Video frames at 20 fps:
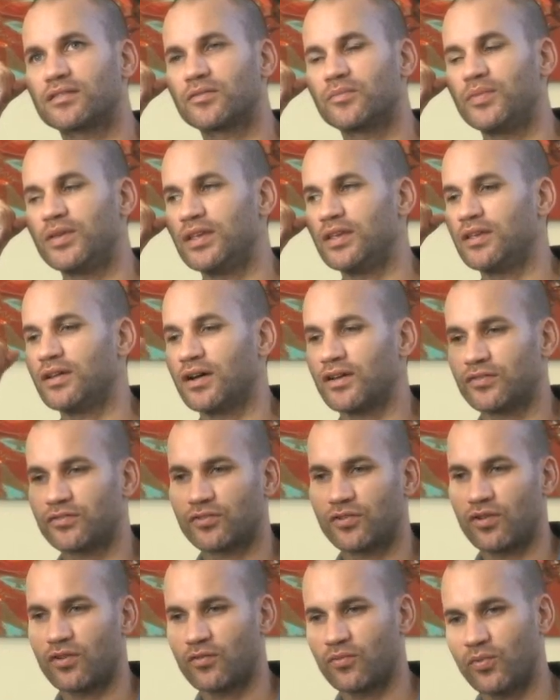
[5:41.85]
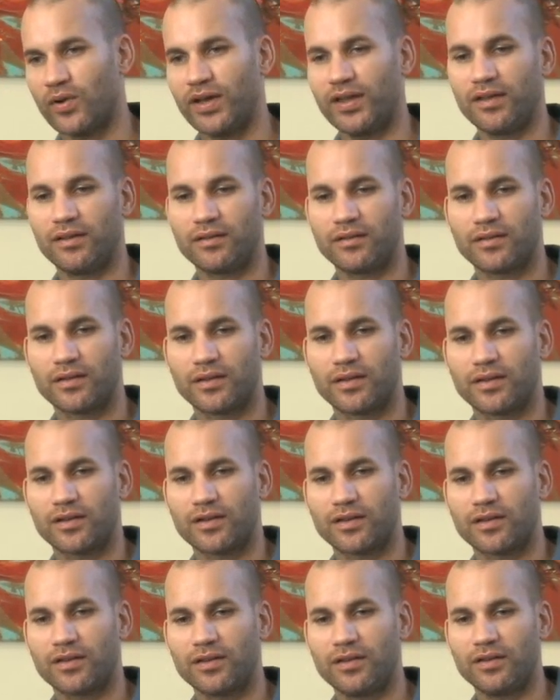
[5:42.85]
to be a certain way,
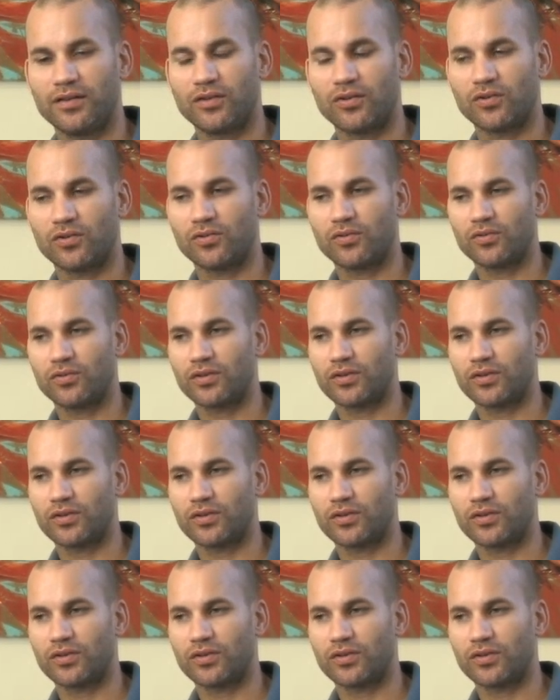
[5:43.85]
you know,